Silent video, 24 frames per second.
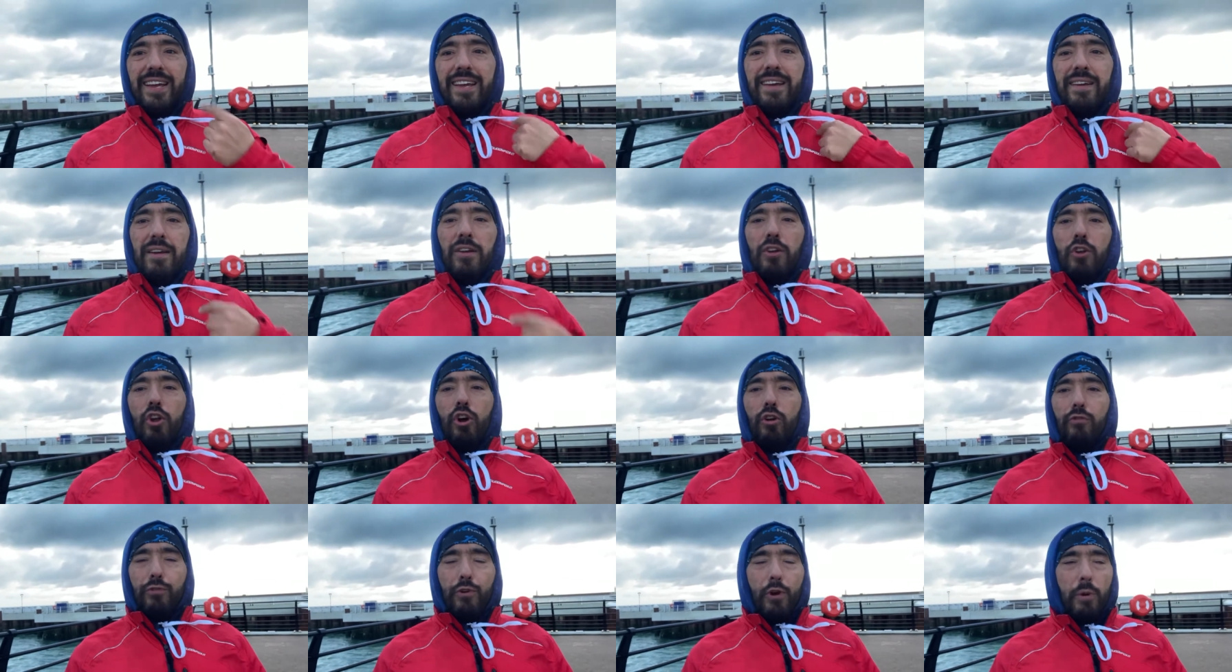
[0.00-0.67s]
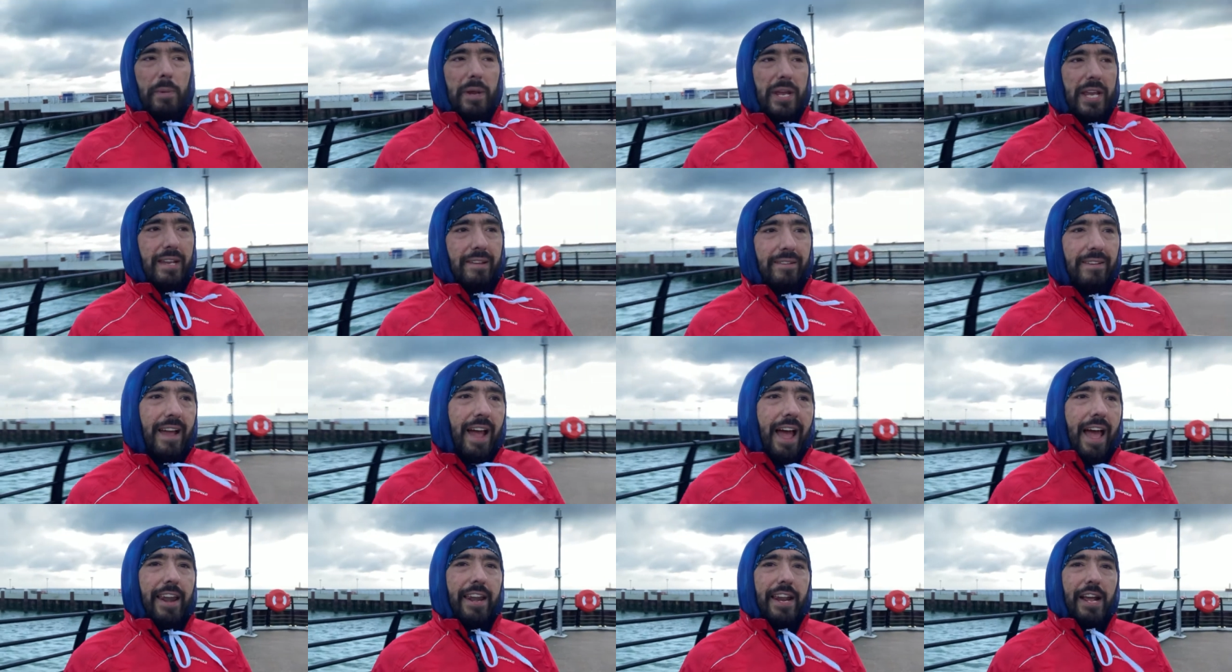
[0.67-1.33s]
look for me,
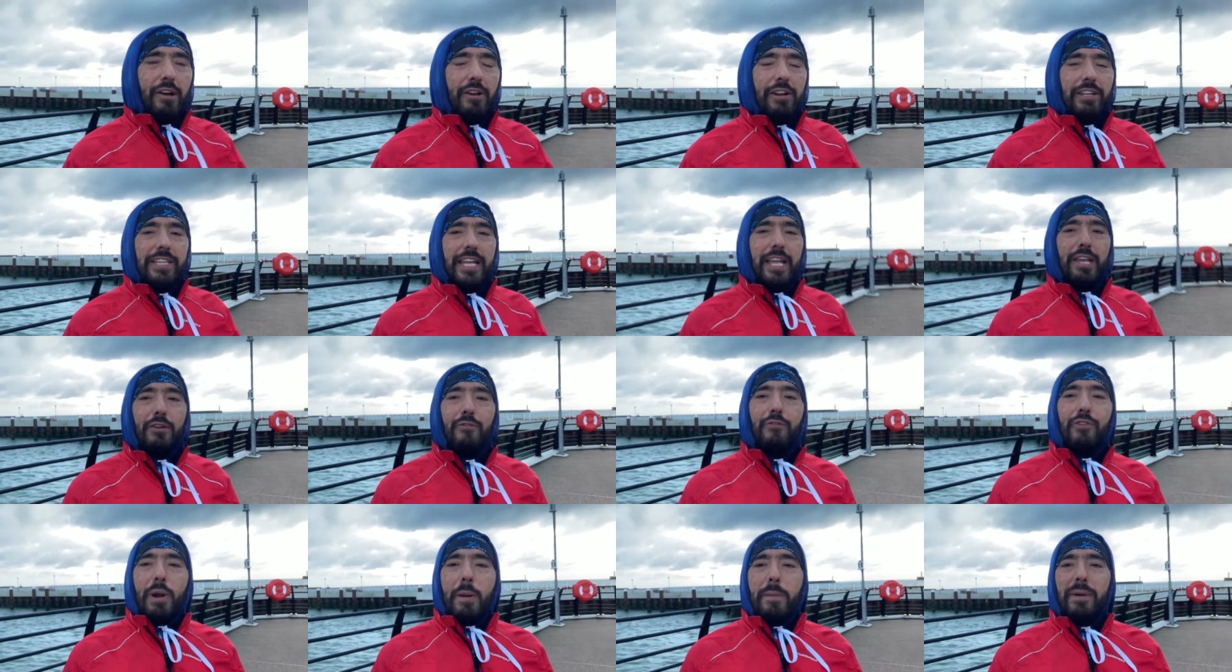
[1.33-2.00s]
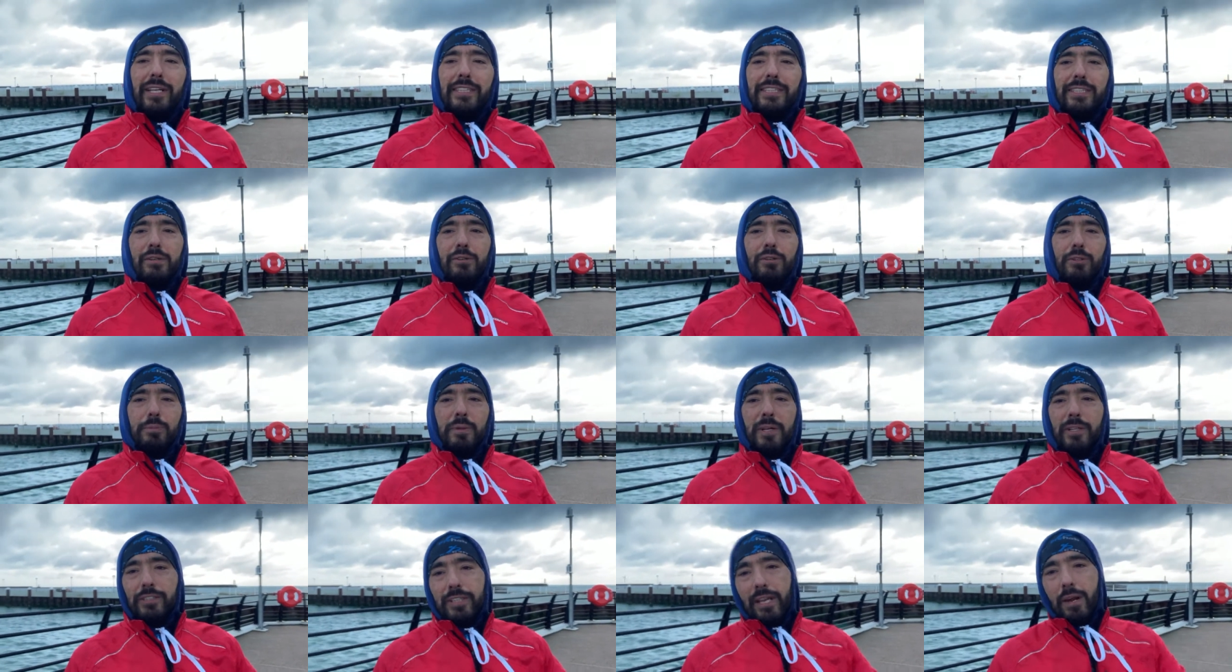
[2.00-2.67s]
and I'm gonna take you for an amazing route
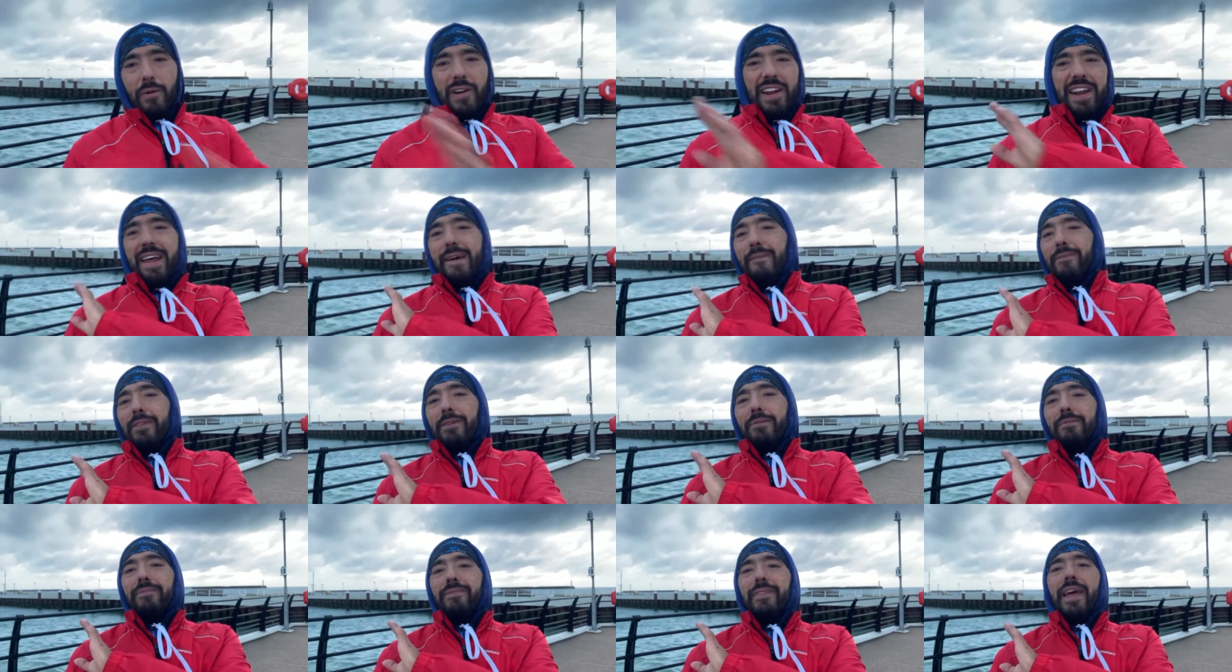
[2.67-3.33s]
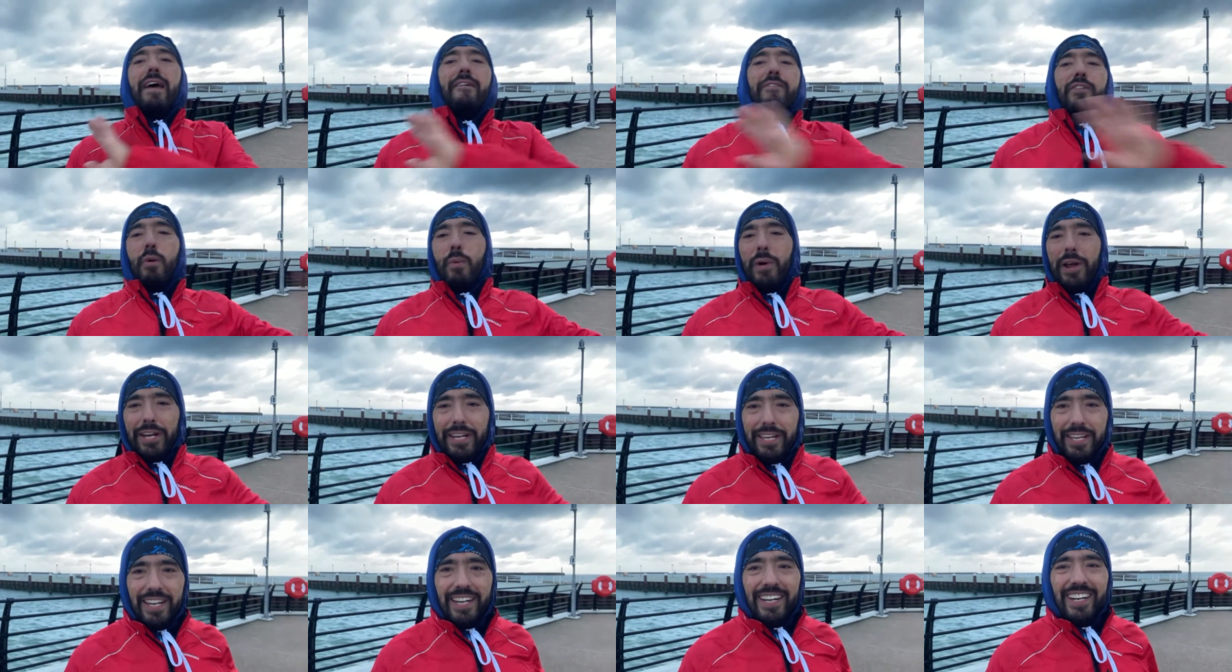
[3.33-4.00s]
because I run up everywhere
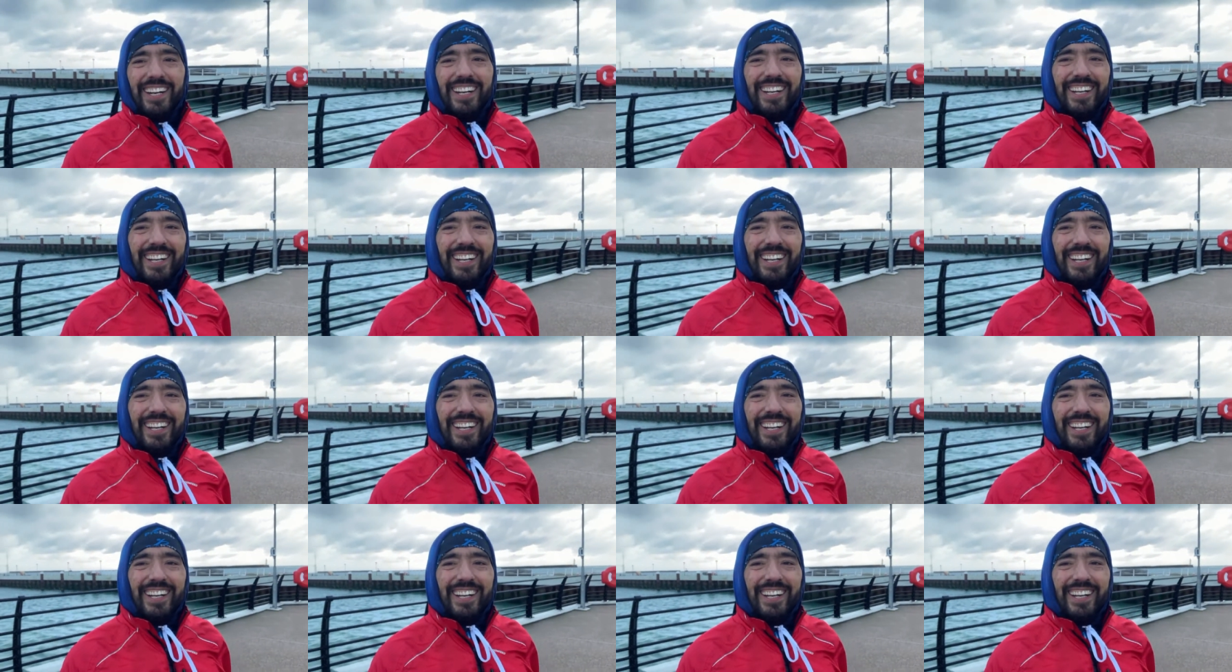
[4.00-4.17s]
here.